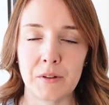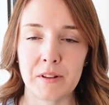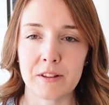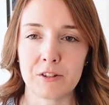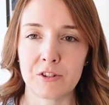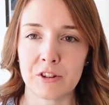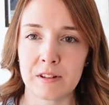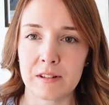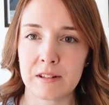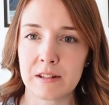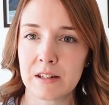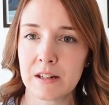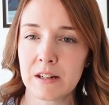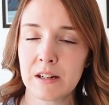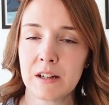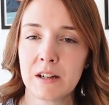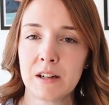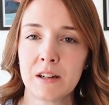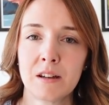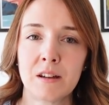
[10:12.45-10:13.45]
It's just
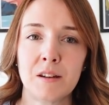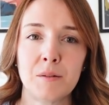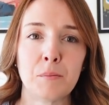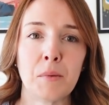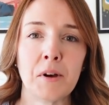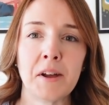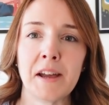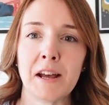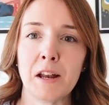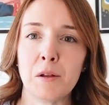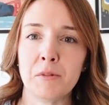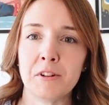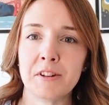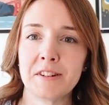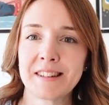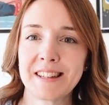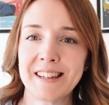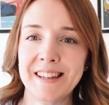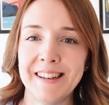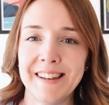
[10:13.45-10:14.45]
my
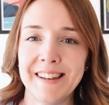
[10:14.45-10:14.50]
element.